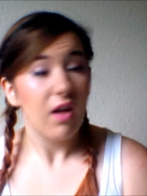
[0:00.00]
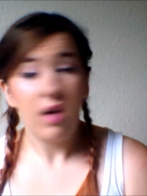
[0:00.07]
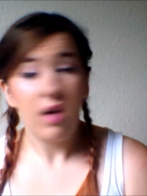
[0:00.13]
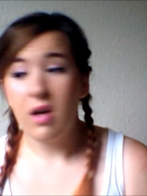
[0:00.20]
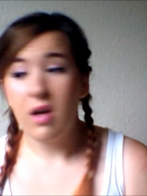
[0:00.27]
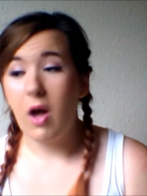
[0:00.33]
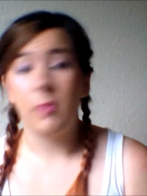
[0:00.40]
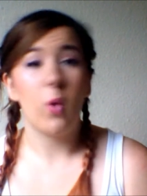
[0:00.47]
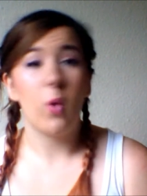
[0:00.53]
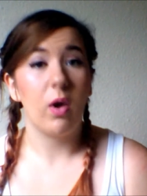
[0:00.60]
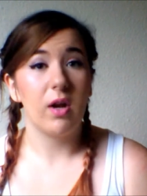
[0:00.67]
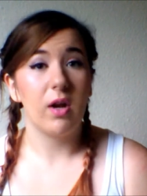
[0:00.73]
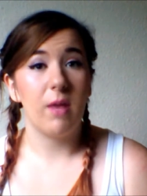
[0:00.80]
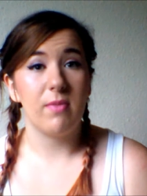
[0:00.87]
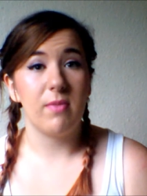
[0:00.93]
I'm quite
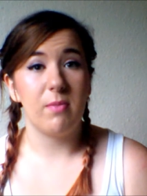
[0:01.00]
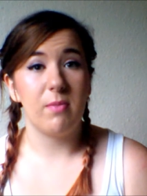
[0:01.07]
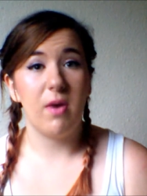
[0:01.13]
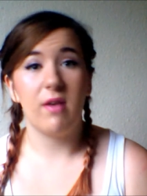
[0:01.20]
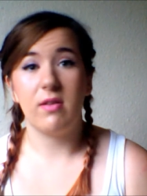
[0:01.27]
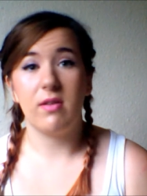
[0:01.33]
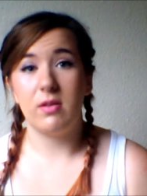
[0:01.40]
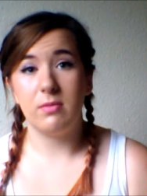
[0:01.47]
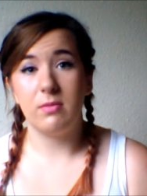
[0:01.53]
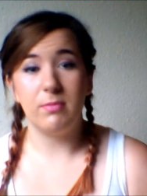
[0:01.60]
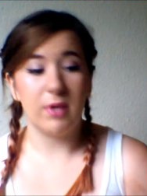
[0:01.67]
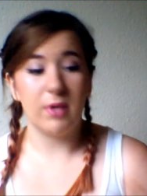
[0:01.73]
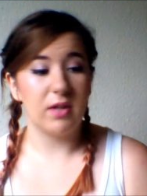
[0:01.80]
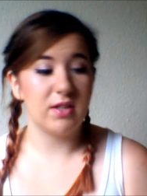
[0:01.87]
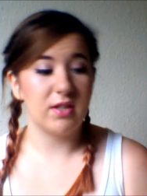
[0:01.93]
a clumsy person,
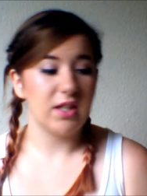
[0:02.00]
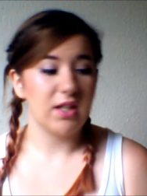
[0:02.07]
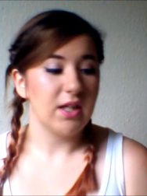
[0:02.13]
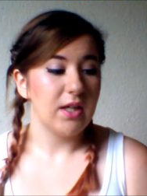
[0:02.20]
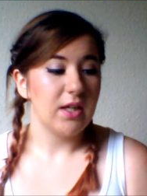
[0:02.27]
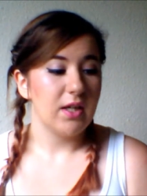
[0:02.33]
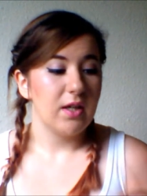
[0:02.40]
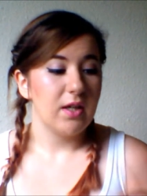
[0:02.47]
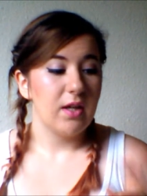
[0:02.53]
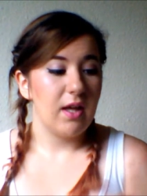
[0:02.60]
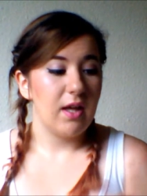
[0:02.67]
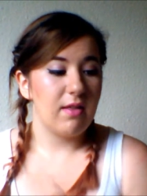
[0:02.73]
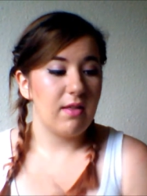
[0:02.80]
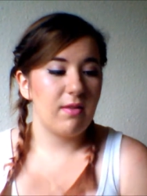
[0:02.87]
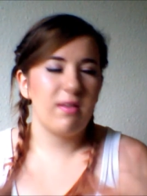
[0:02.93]
but
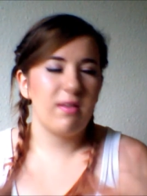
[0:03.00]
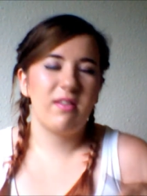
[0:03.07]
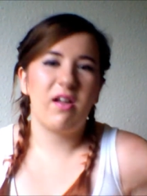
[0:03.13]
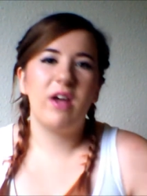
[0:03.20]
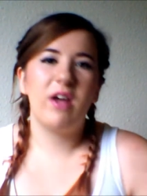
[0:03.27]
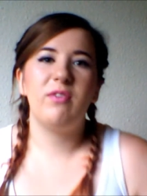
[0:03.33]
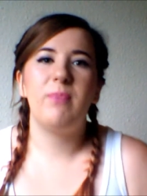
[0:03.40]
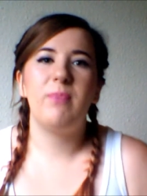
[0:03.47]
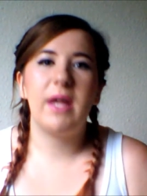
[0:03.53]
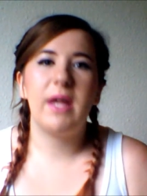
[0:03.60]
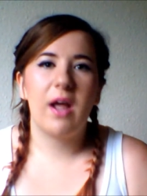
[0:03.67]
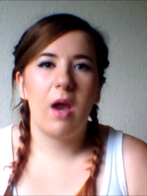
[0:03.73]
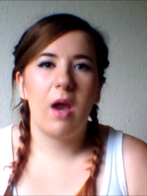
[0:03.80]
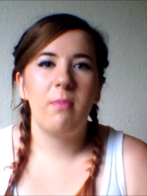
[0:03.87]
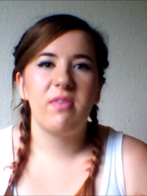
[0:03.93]
it's kind of being
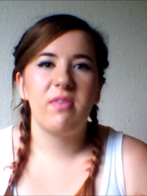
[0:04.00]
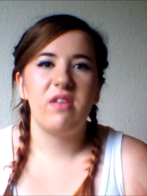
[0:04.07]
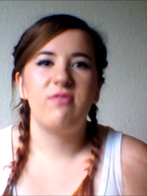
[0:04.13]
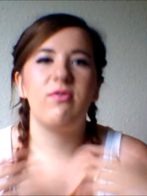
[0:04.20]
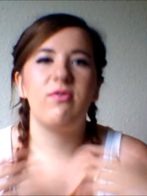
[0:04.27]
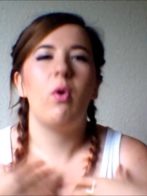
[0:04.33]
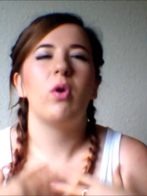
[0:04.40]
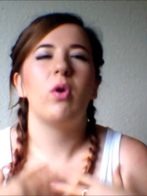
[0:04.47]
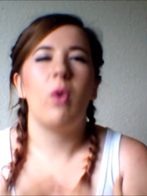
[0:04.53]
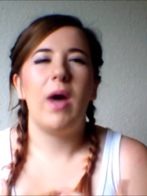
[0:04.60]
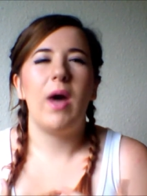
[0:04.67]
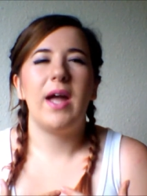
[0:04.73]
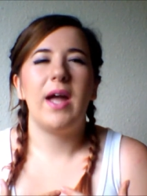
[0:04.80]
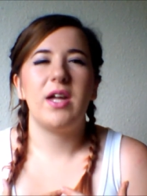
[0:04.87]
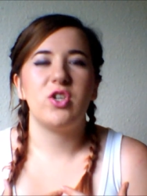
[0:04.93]
clumsy for your
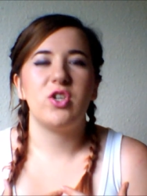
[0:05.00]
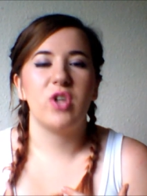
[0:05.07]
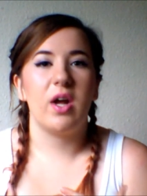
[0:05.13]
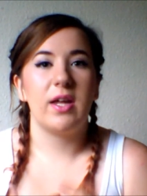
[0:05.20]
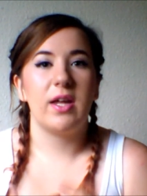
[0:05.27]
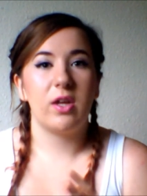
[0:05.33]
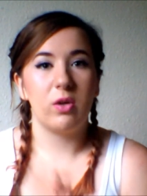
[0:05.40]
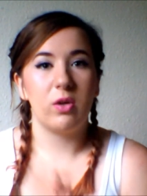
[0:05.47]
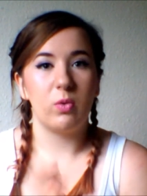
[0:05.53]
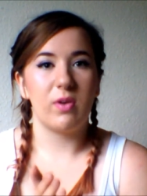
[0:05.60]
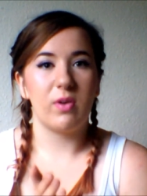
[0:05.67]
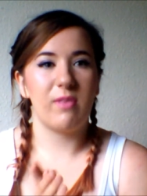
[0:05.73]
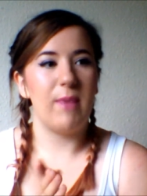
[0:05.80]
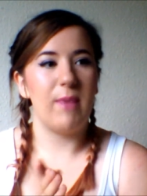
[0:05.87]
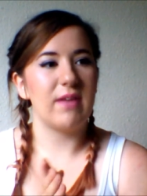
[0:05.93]
age. Like, you would
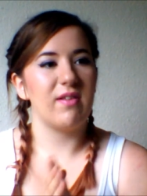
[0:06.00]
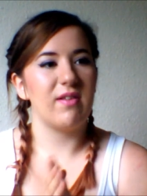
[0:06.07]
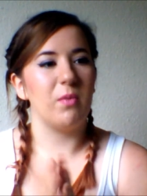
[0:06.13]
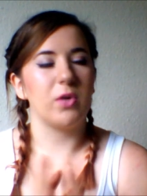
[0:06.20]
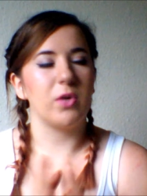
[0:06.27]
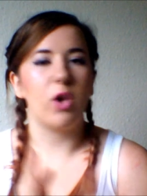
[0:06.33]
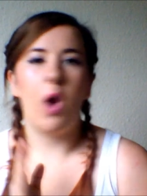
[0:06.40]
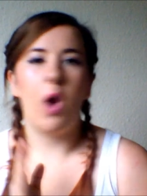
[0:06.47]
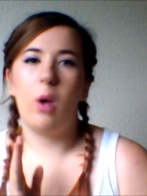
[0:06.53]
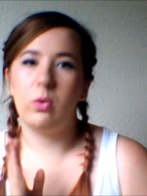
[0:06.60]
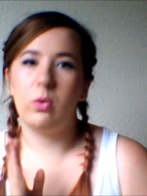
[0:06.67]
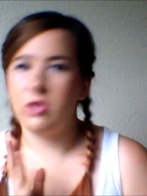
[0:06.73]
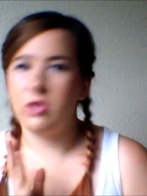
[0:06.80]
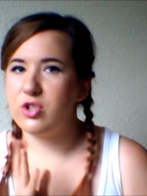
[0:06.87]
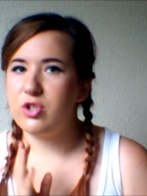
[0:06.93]
expect someone a lot
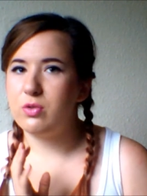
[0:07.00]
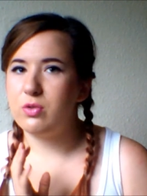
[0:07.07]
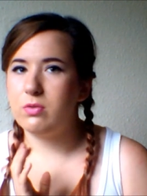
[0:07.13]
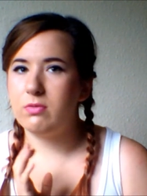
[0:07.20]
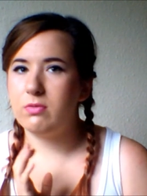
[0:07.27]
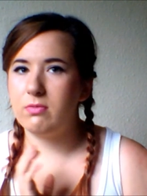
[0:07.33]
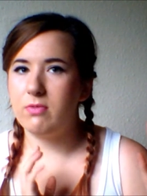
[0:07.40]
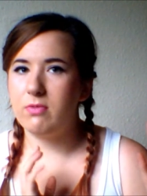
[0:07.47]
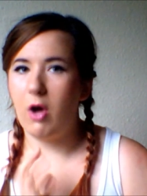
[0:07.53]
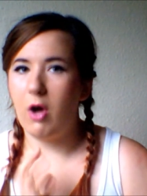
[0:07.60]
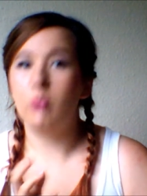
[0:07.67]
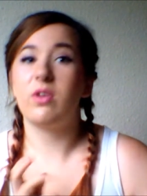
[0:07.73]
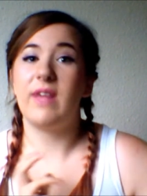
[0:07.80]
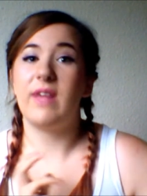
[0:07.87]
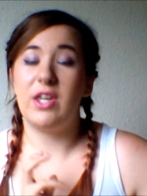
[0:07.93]

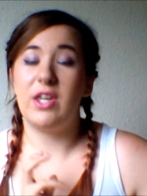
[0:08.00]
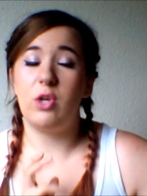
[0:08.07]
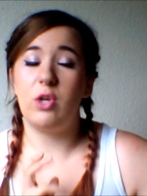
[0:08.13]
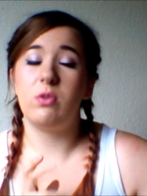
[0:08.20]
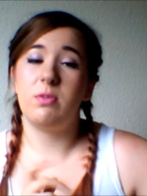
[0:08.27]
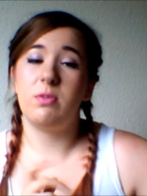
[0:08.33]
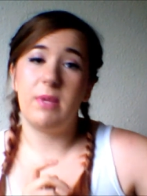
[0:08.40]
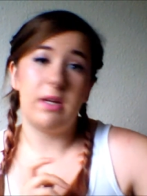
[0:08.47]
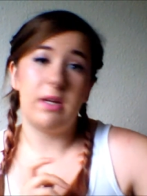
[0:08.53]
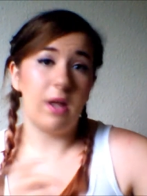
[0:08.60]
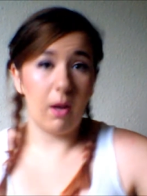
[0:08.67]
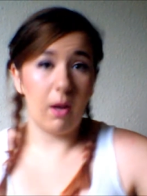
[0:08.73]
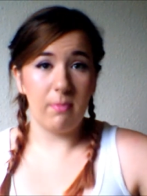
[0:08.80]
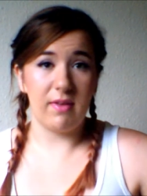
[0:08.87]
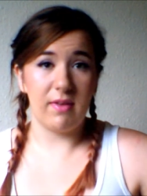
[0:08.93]
older than you to be
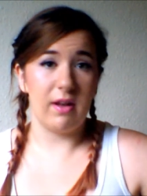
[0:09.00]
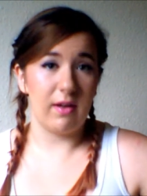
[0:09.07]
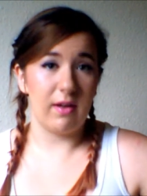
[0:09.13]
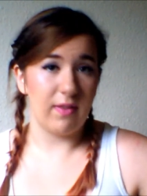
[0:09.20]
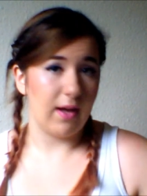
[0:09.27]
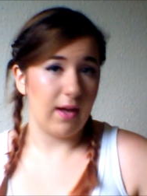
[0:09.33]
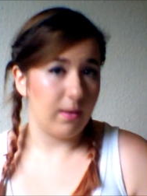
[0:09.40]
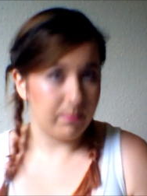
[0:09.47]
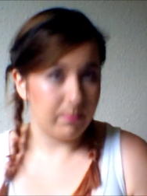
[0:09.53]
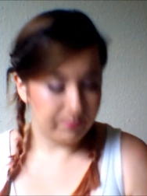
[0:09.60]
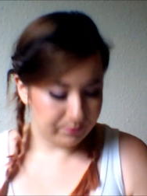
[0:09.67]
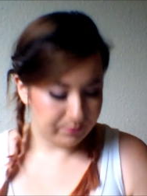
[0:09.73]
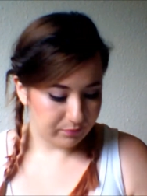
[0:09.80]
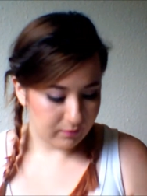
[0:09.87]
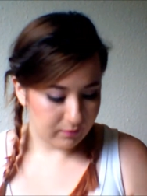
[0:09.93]
clumsy like that.
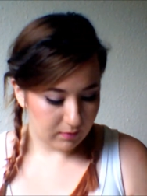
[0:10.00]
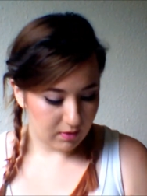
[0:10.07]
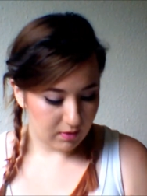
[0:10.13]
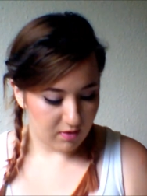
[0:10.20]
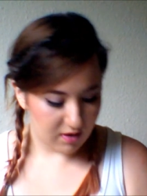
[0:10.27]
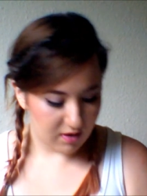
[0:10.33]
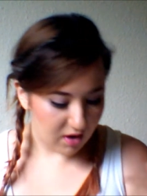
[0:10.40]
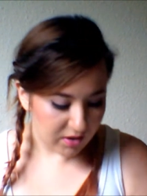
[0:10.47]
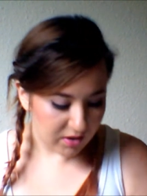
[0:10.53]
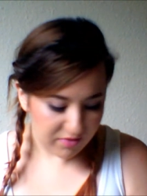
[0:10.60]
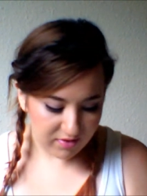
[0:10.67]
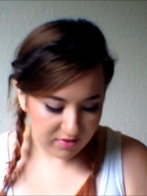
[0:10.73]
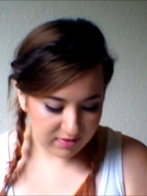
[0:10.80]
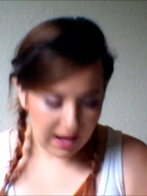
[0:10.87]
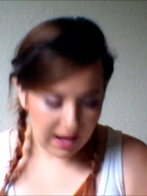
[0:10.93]
So it kind of,
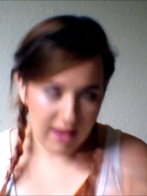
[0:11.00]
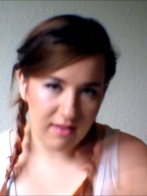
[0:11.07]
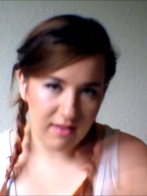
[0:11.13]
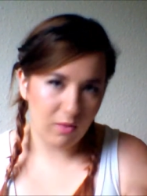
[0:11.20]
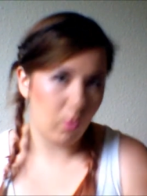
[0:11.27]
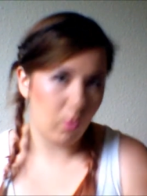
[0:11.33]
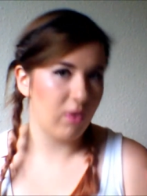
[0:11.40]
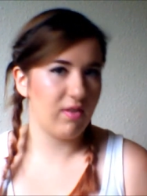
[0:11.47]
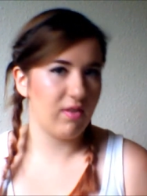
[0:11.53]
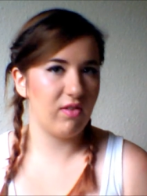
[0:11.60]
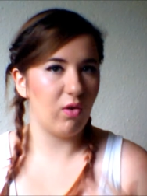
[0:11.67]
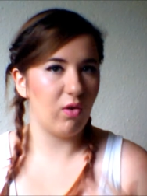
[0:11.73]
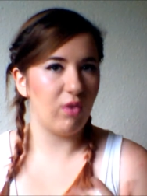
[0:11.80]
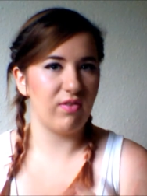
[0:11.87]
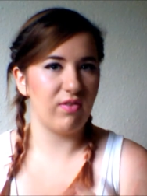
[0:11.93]
that is what
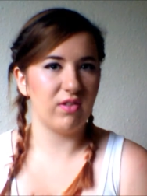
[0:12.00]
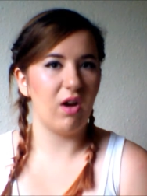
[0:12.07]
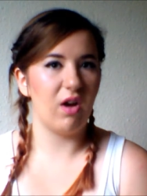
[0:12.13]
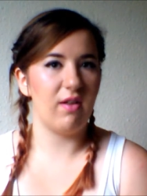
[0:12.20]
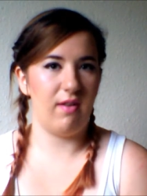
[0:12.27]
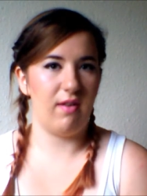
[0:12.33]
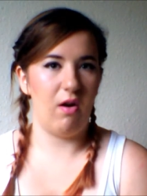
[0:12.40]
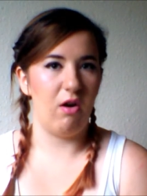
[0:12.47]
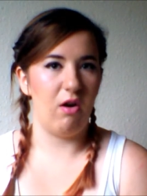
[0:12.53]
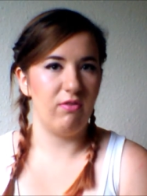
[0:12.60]
sort of starts it off.